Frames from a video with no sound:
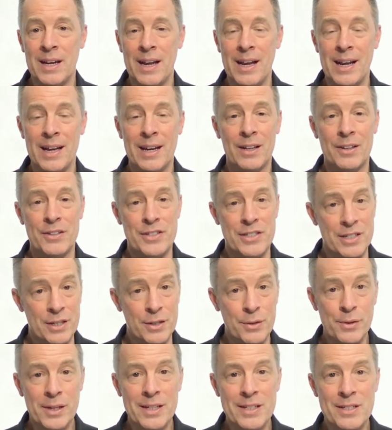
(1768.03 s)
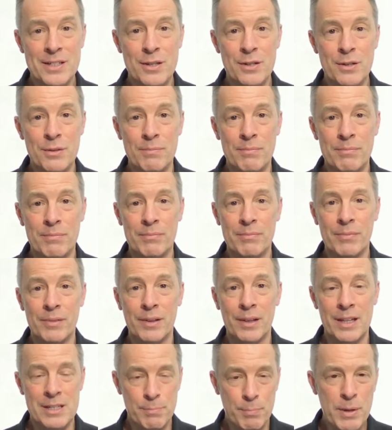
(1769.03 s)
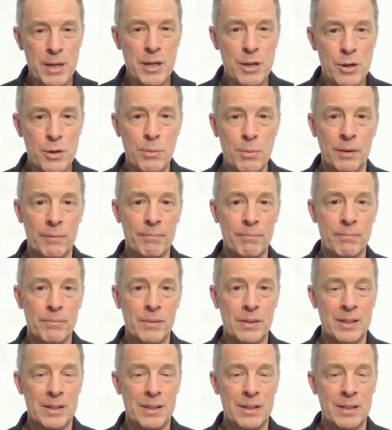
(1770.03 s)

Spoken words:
And I'll see you again soon. Let's be human.